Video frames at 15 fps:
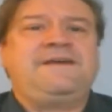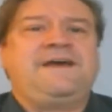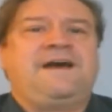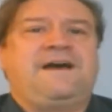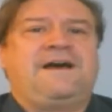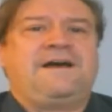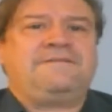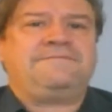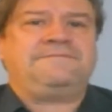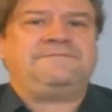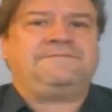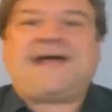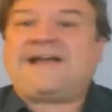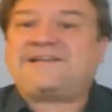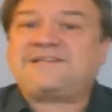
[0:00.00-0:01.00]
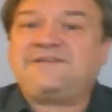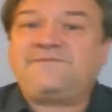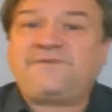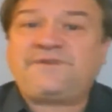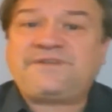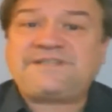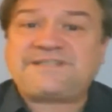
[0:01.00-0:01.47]
acting
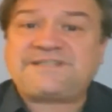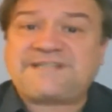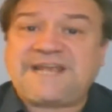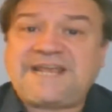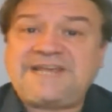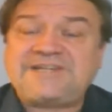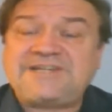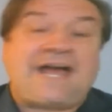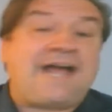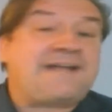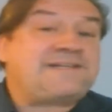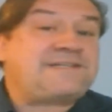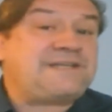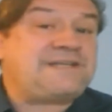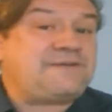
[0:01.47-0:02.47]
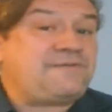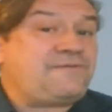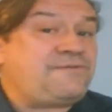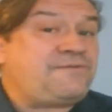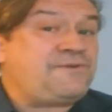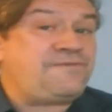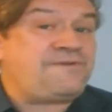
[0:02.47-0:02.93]
for the stage, acting
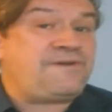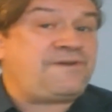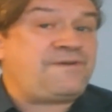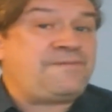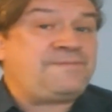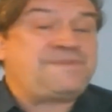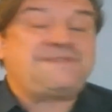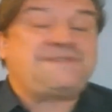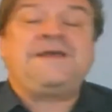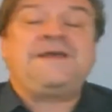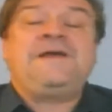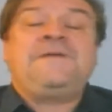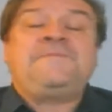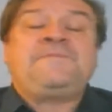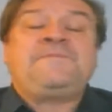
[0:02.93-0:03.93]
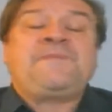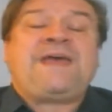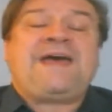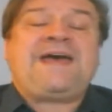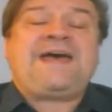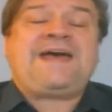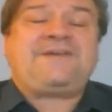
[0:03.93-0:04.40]
for the films,
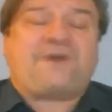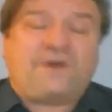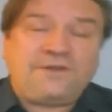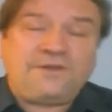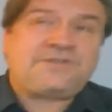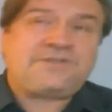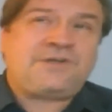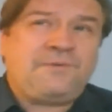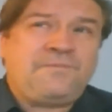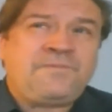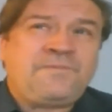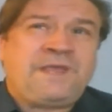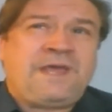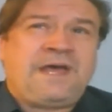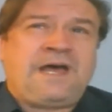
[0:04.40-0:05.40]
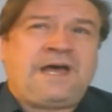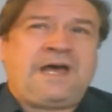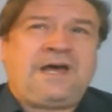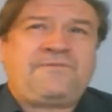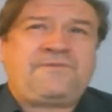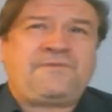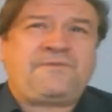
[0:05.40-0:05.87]
and also,
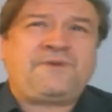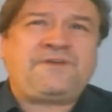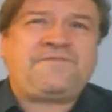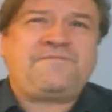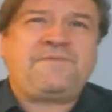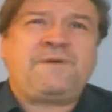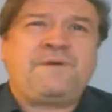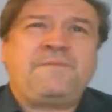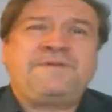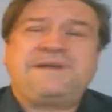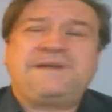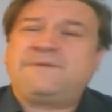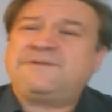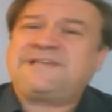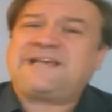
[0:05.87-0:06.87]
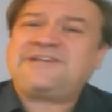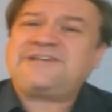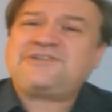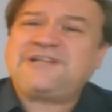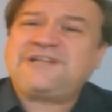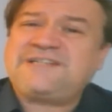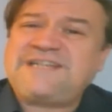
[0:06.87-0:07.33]
for a brief moment, I was
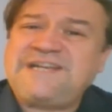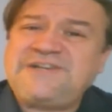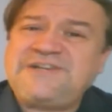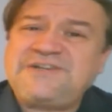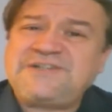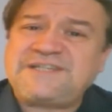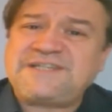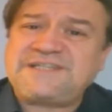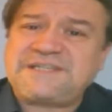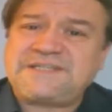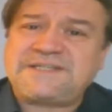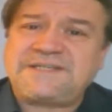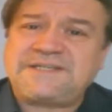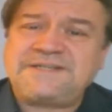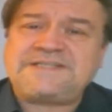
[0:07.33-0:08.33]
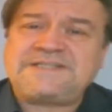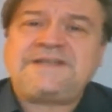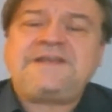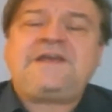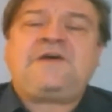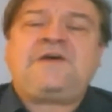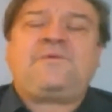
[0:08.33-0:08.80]
actually a teacher's assistant
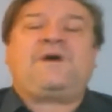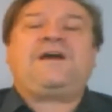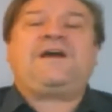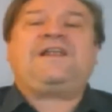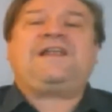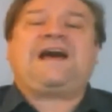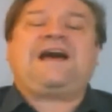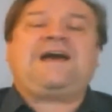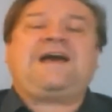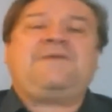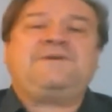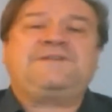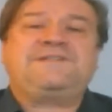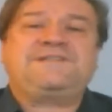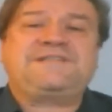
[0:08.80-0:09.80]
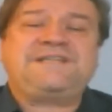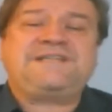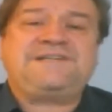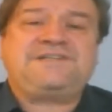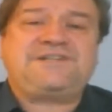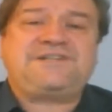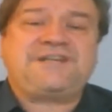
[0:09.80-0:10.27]
while I was
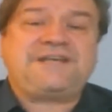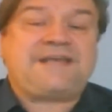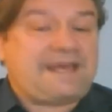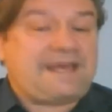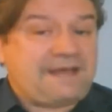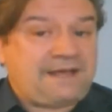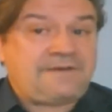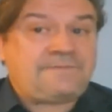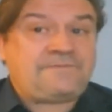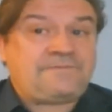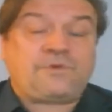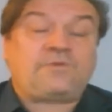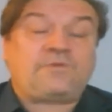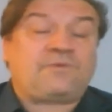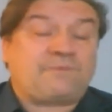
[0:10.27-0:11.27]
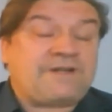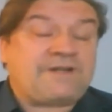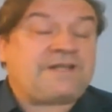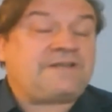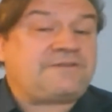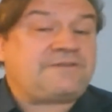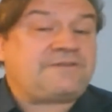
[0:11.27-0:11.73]
teaching or
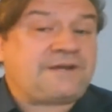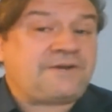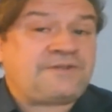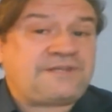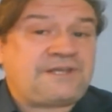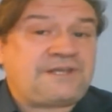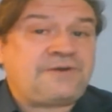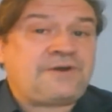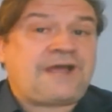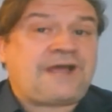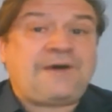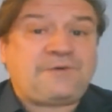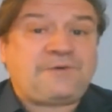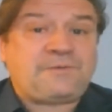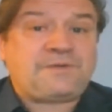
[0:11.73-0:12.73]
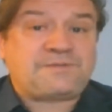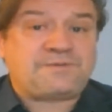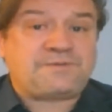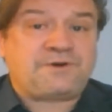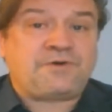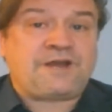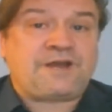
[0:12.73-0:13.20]
running their theater outreach
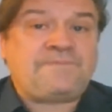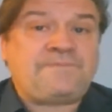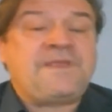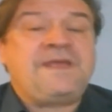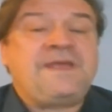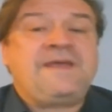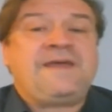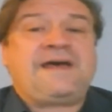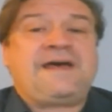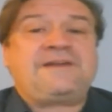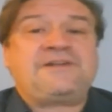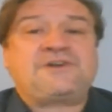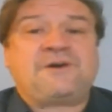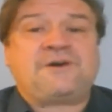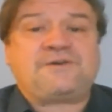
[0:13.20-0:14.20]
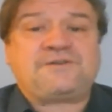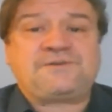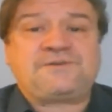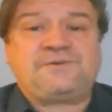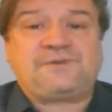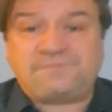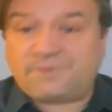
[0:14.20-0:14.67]
program at a charter
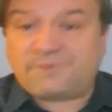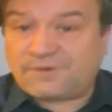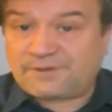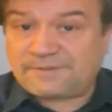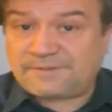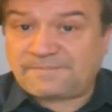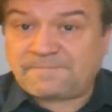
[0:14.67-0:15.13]
school in Brooklyn.